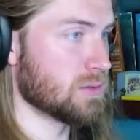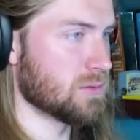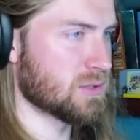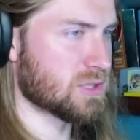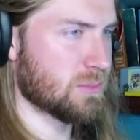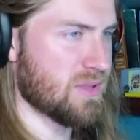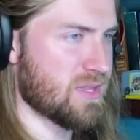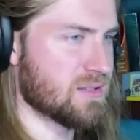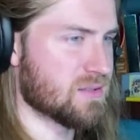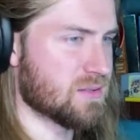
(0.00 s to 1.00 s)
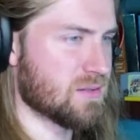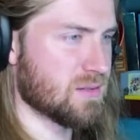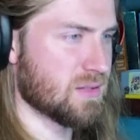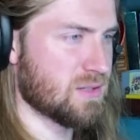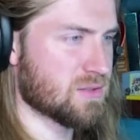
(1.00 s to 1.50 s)
Some of these
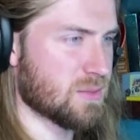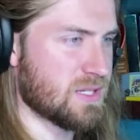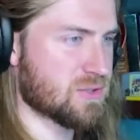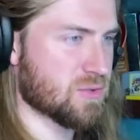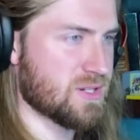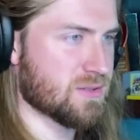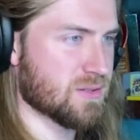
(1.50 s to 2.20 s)
trees are